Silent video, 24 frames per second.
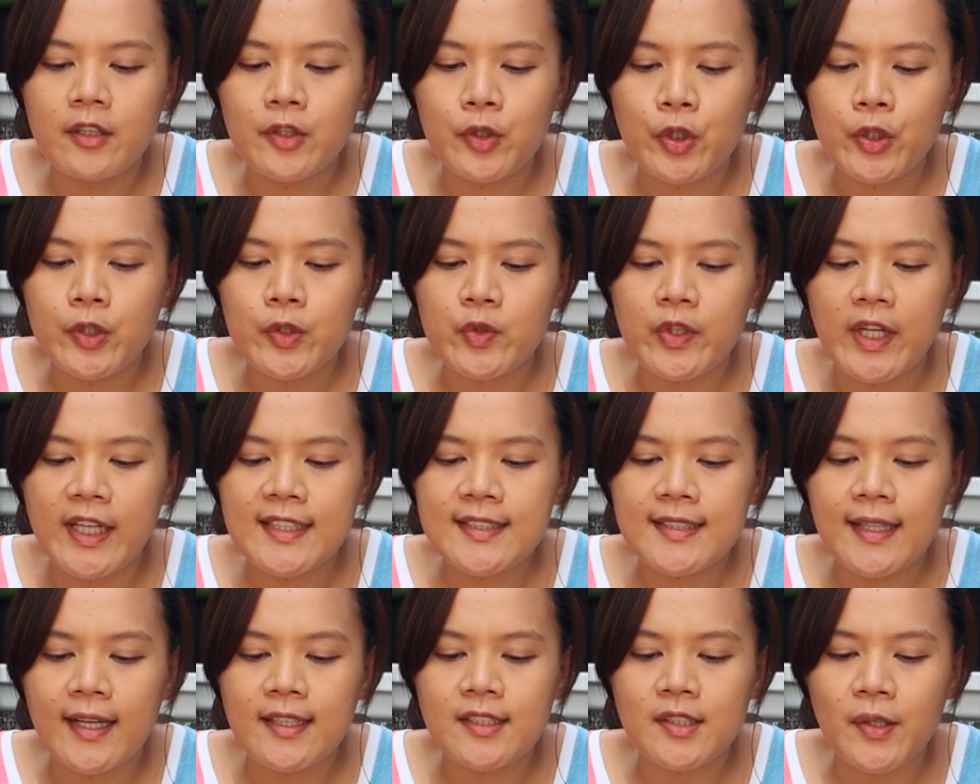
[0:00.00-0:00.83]
a too dry
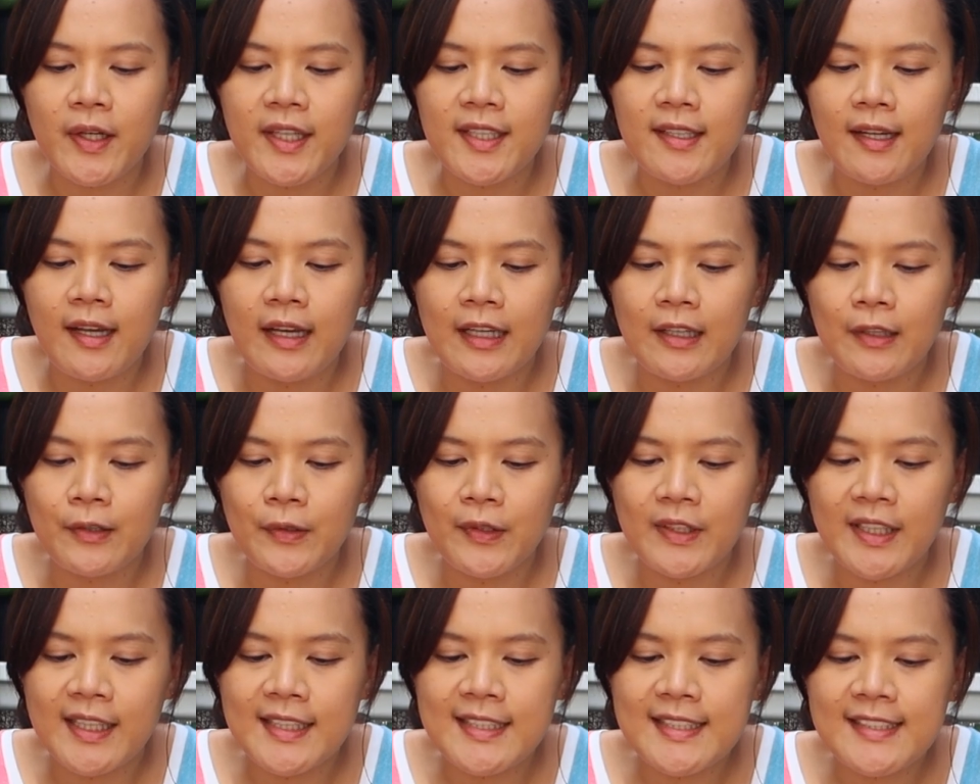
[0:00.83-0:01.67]
size right now.
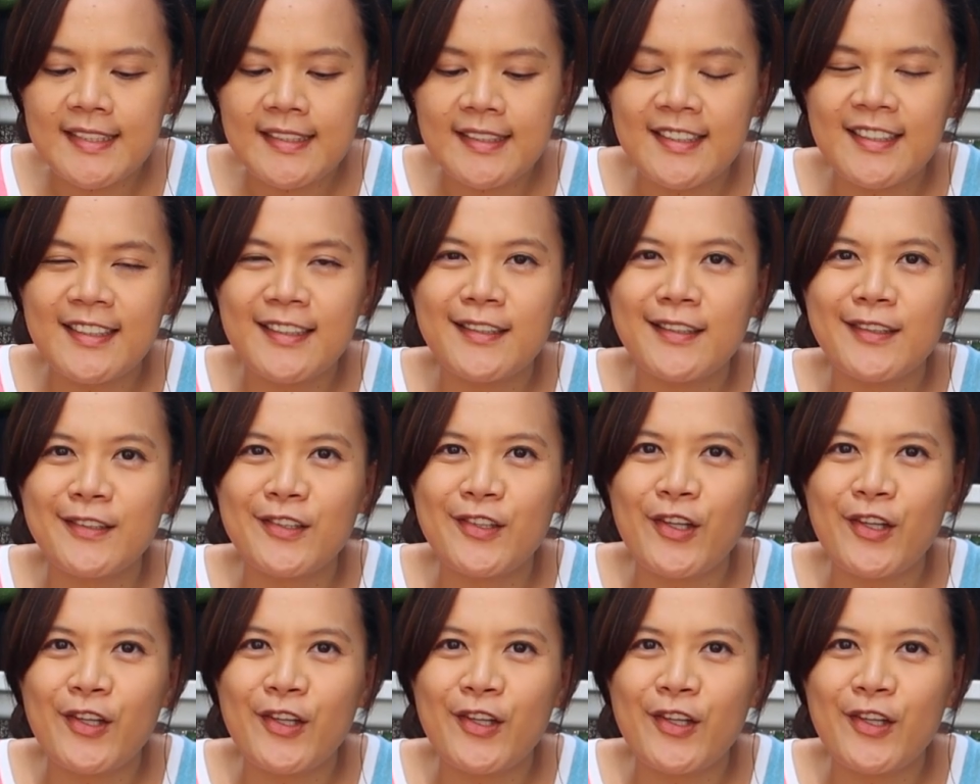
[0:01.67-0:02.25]
You can see the